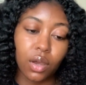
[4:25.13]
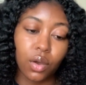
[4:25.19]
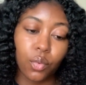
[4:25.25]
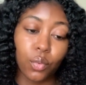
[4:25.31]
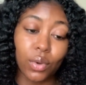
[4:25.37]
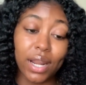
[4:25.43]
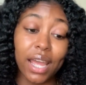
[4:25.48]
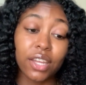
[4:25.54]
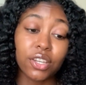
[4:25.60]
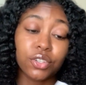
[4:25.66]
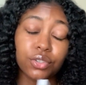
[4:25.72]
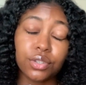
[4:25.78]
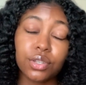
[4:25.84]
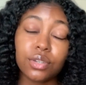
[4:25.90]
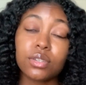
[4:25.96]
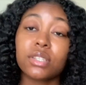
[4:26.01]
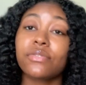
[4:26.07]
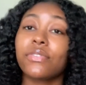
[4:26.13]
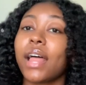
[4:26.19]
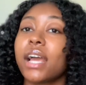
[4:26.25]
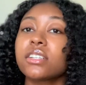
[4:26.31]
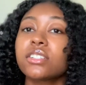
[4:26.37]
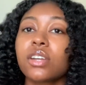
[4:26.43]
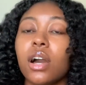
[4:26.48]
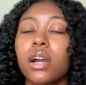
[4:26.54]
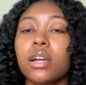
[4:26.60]
when I do use
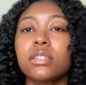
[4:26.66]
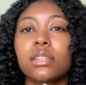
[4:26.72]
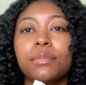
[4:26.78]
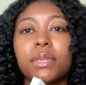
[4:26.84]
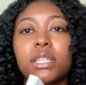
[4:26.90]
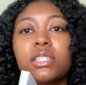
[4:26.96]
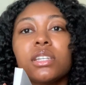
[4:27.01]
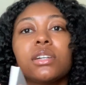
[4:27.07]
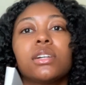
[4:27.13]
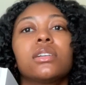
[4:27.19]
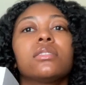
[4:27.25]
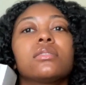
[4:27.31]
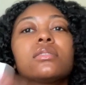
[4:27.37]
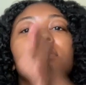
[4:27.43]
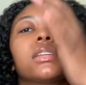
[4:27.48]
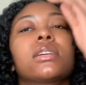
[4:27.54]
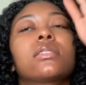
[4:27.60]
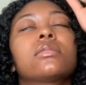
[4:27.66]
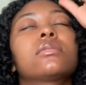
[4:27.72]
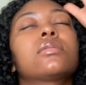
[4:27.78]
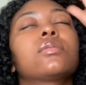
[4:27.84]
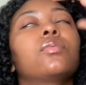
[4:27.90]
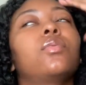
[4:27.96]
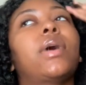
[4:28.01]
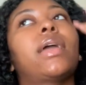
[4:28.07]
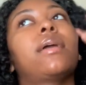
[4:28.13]
flashcards, the material sticks
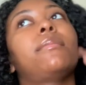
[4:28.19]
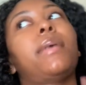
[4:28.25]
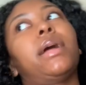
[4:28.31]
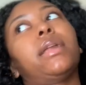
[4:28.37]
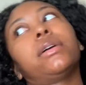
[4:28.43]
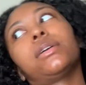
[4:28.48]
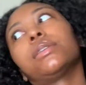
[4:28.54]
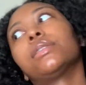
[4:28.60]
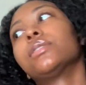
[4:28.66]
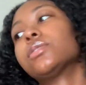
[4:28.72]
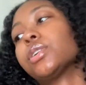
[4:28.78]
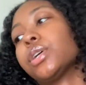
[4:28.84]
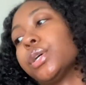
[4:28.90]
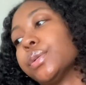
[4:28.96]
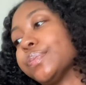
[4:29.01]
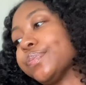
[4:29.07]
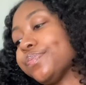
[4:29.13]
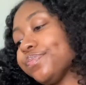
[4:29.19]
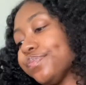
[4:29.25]
way better. So